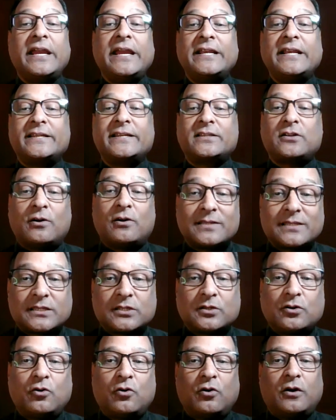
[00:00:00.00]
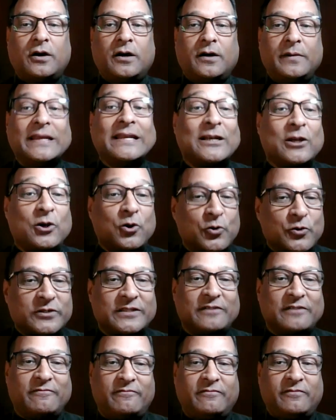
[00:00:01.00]
It is also
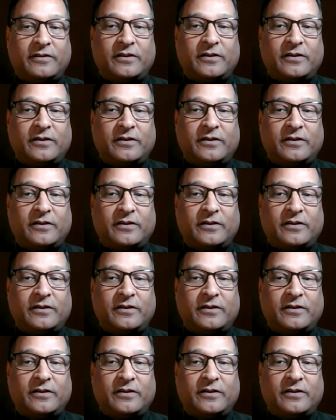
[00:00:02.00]
inclusive